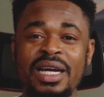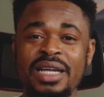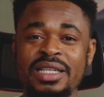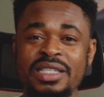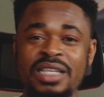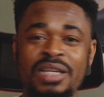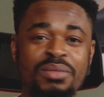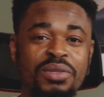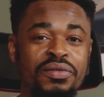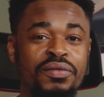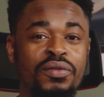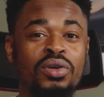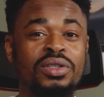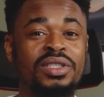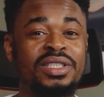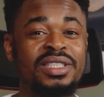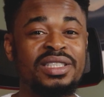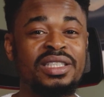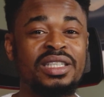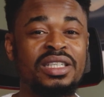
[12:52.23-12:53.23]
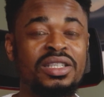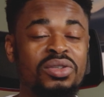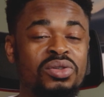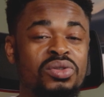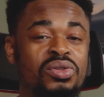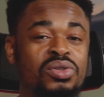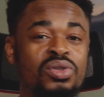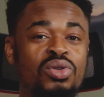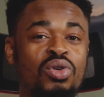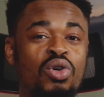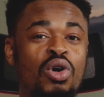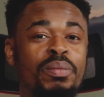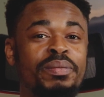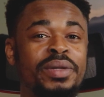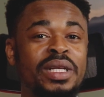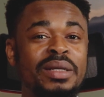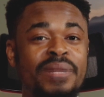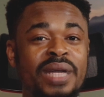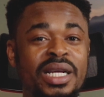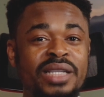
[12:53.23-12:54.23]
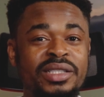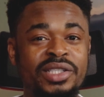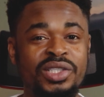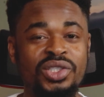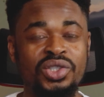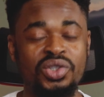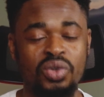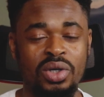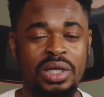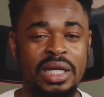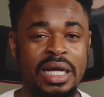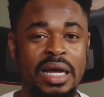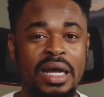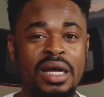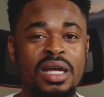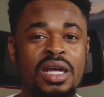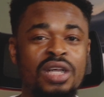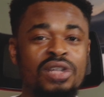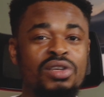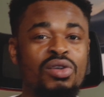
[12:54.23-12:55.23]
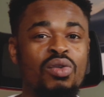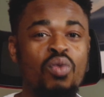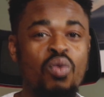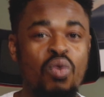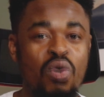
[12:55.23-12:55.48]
like I said before, these skills complement each other, they